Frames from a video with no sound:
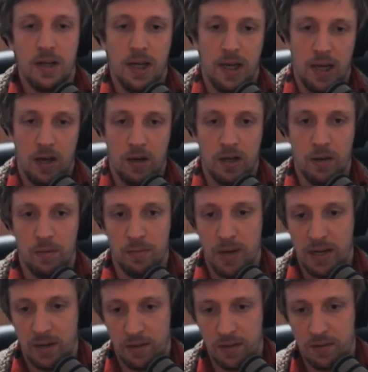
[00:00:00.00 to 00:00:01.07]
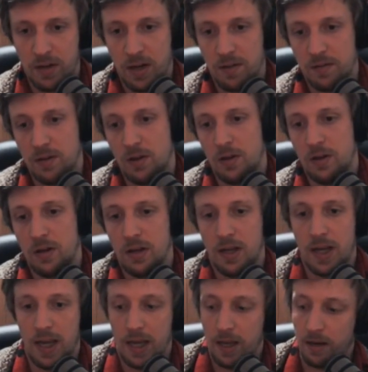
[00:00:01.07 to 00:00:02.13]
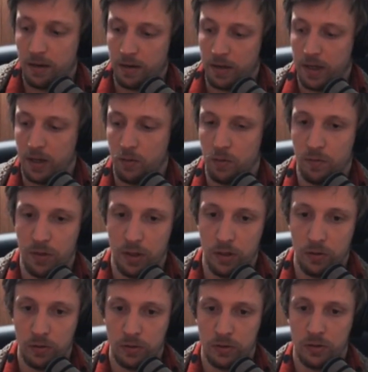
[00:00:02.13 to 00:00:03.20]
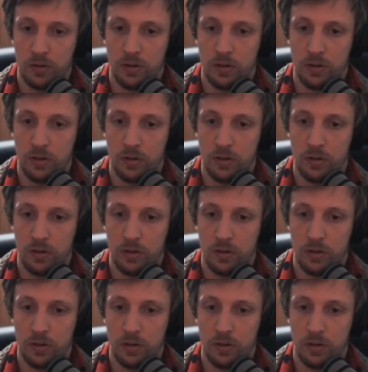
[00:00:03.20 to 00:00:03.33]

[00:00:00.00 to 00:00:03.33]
and now it comes back to this guy's turn, and he reveals